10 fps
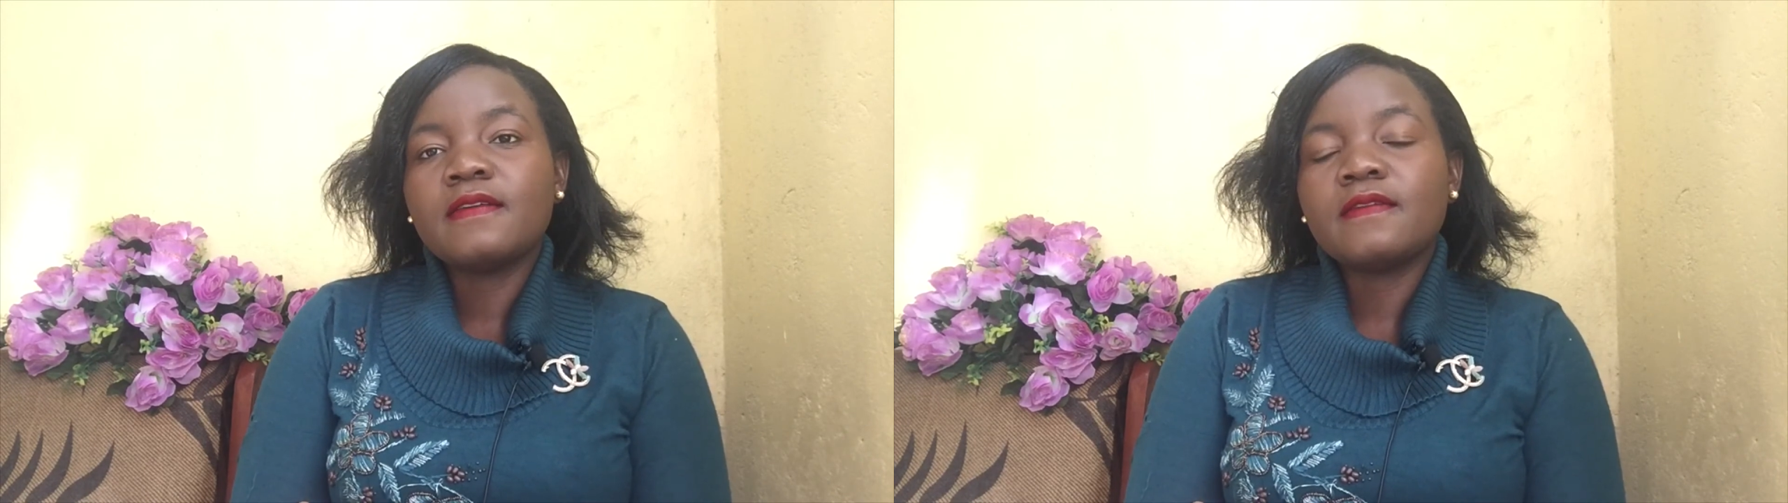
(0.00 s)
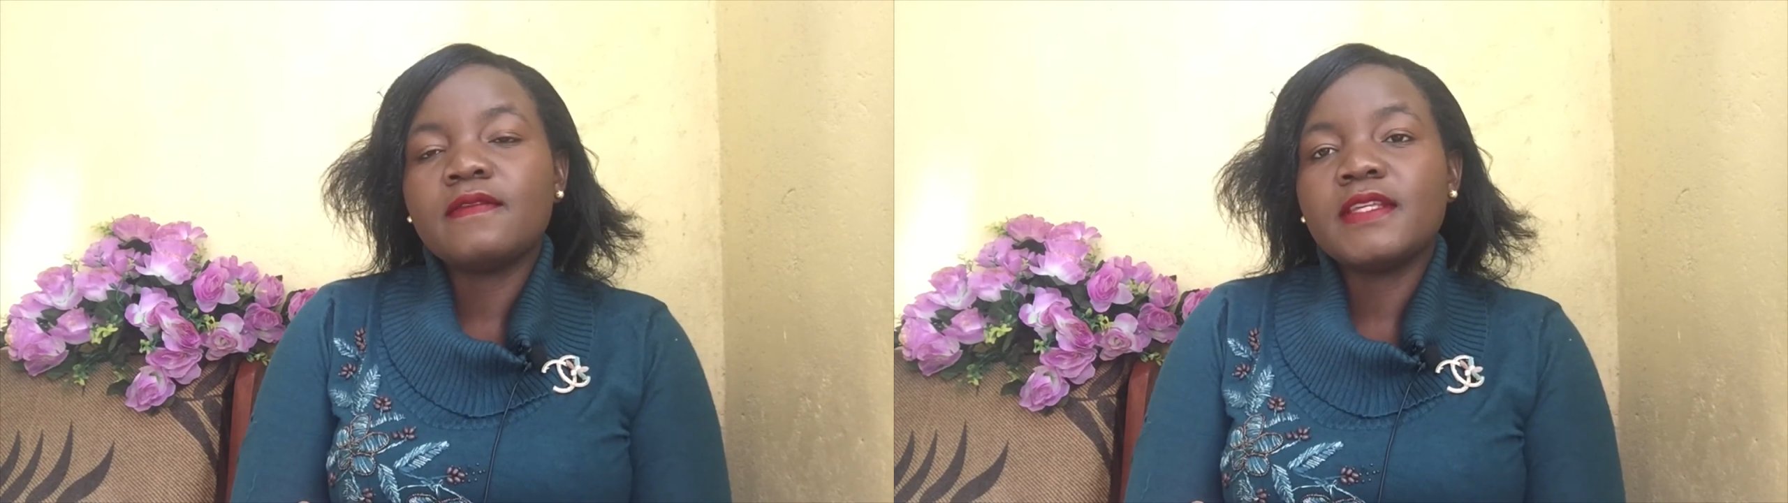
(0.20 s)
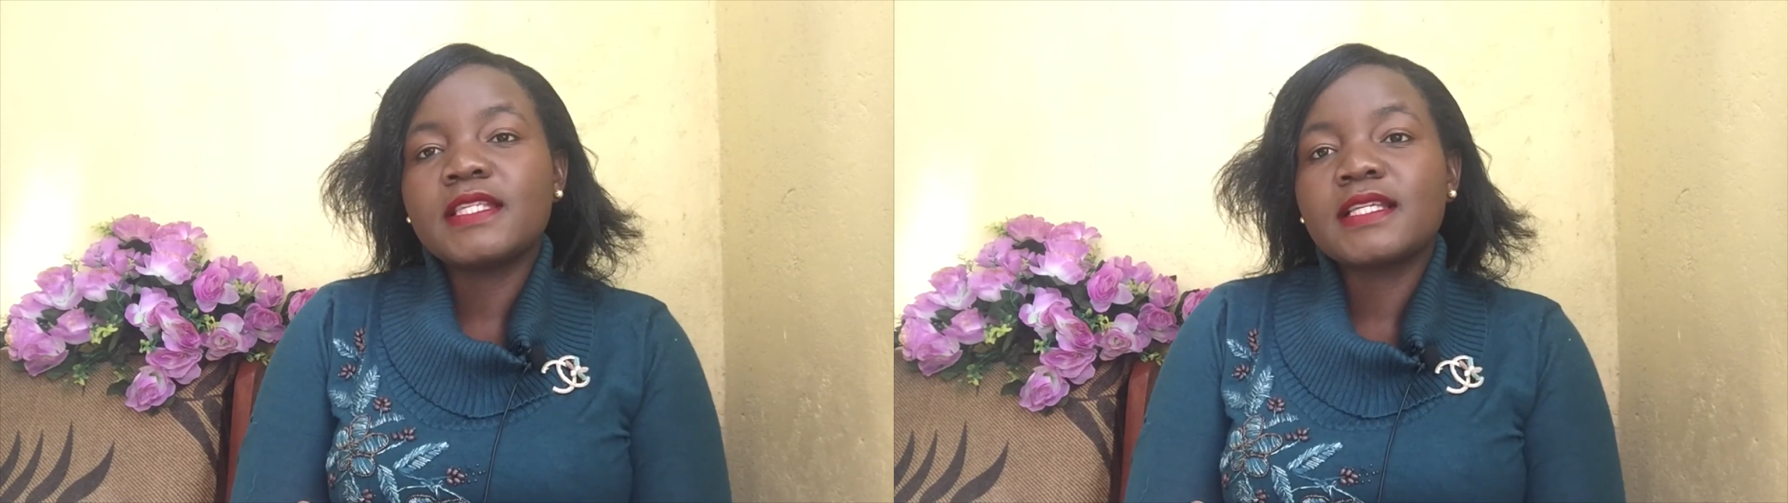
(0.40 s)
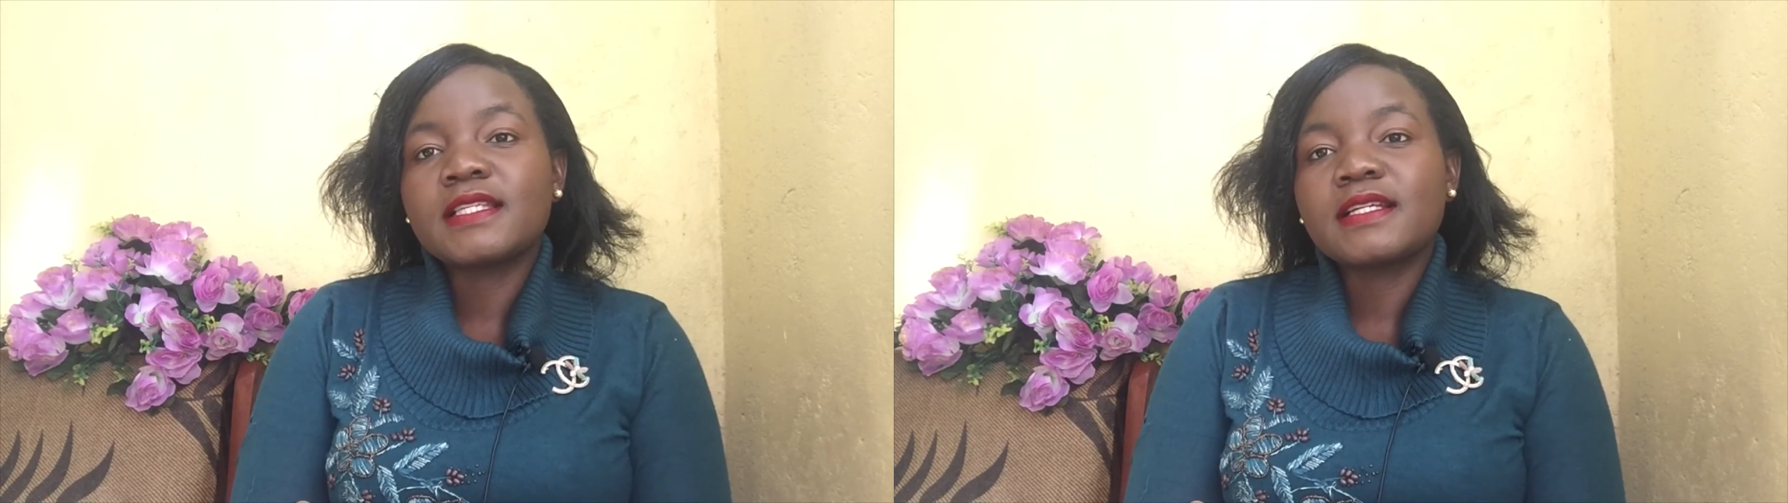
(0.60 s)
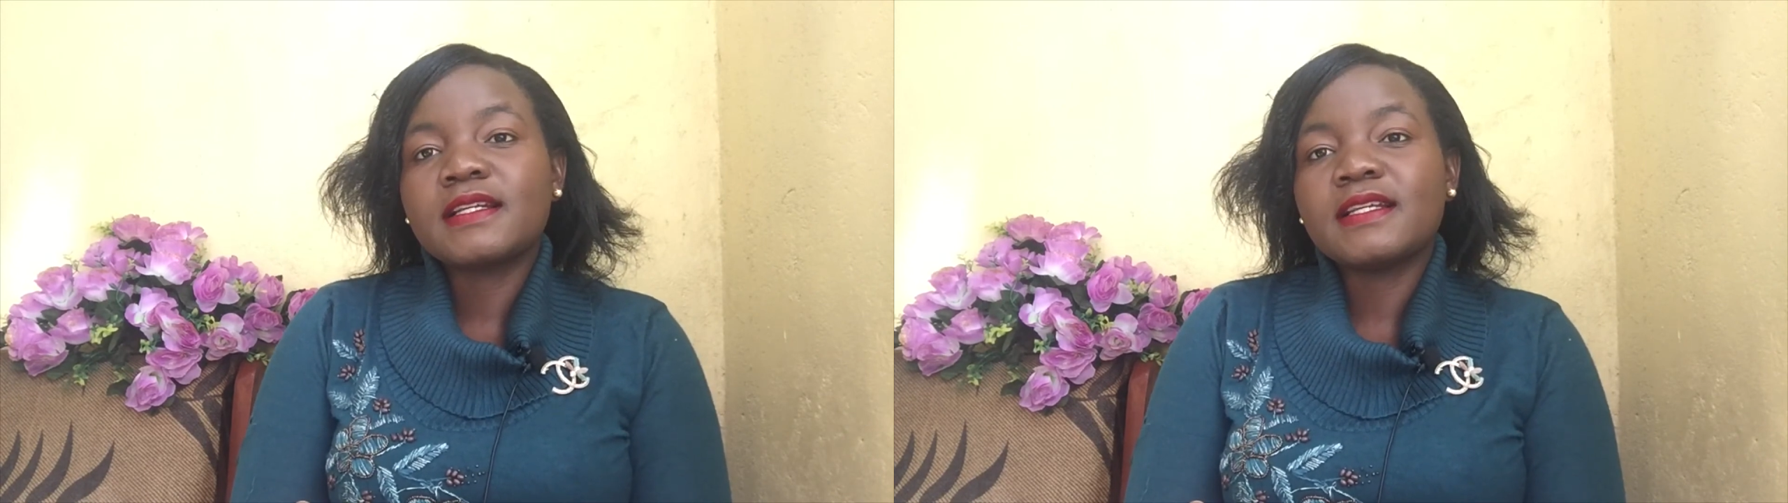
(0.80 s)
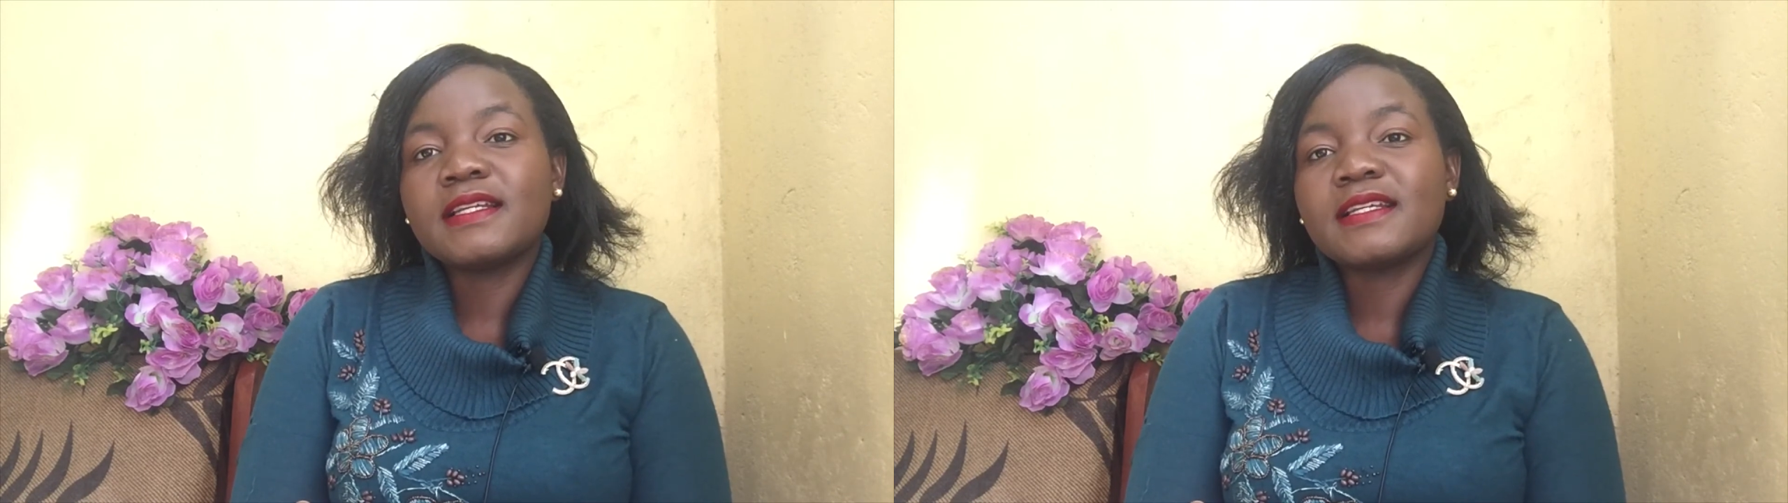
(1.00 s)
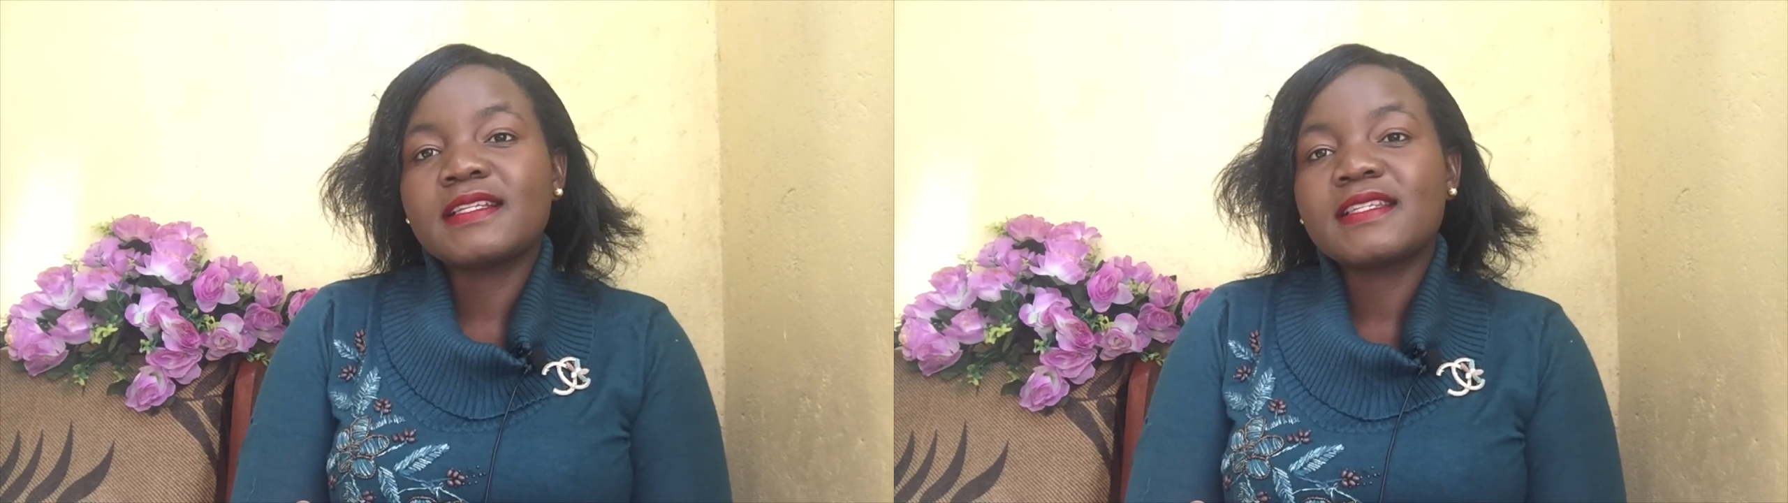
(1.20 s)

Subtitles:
visa screening